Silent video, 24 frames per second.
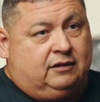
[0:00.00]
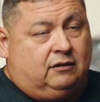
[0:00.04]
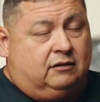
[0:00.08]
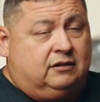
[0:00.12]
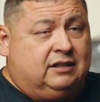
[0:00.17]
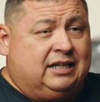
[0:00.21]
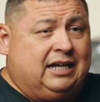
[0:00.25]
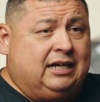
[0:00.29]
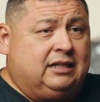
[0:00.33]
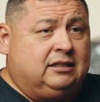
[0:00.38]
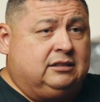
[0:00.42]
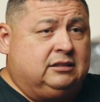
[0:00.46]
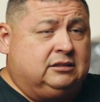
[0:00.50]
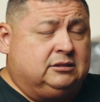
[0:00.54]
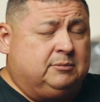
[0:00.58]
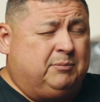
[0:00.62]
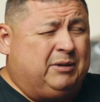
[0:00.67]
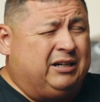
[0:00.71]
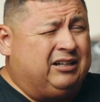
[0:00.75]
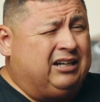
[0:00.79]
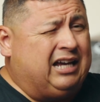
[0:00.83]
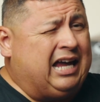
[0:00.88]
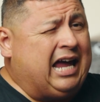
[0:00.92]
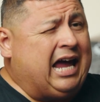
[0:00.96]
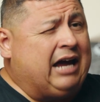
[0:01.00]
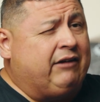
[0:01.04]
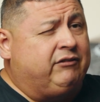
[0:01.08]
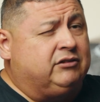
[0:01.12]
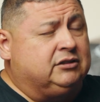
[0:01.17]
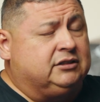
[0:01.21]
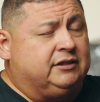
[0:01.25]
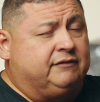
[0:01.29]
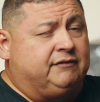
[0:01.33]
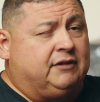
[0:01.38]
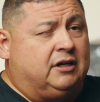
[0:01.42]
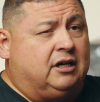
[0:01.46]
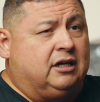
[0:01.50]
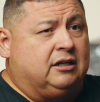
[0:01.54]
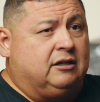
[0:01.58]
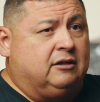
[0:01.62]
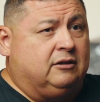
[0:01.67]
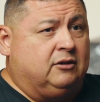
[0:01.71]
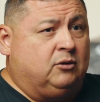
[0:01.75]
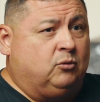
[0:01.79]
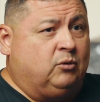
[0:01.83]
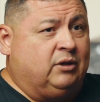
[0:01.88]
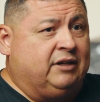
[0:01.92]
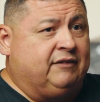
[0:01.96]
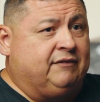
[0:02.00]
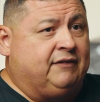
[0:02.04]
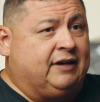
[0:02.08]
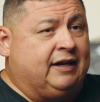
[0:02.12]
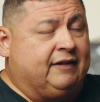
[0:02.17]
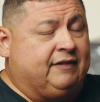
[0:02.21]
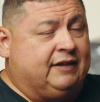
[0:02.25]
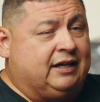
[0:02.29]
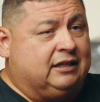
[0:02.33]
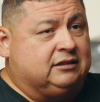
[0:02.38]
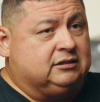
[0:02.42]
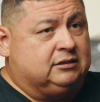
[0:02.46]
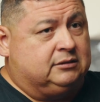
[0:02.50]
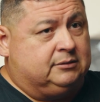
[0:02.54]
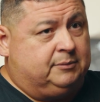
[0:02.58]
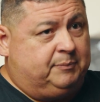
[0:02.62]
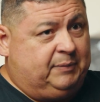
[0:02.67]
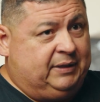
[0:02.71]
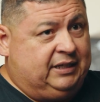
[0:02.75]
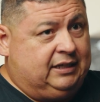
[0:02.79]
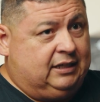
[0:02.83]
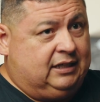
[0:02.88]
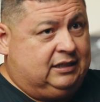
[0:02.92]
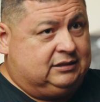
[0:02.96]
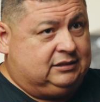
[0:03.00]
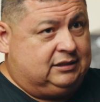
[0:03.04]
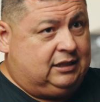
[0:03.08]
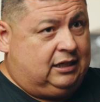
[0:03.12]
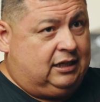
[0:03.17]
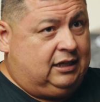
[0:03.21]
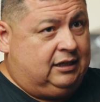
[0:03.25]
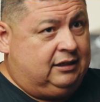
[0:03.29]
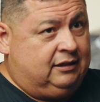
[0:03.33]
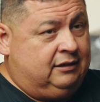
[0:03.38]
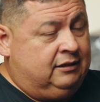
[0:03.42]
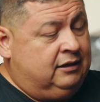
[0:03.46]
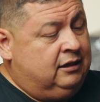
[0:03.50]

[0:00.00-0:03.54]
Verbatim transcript: on that is about an average of 125,000 PSI.